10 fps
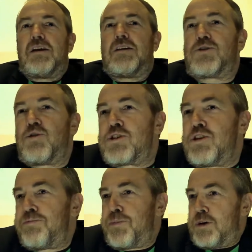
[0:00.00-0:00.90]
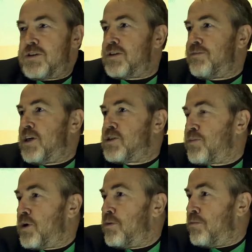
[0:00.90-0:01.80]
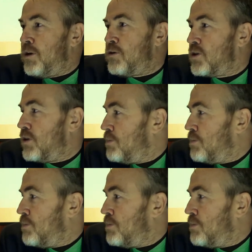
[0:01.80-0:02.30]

is also a person most probably who's got